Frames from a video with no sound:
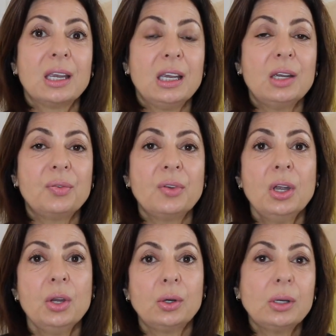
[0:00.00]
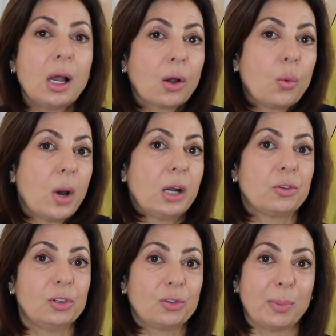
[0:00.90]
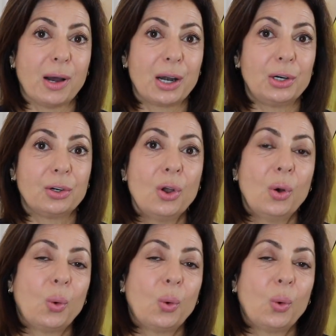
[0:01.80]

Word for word: if you're not quite as inspired,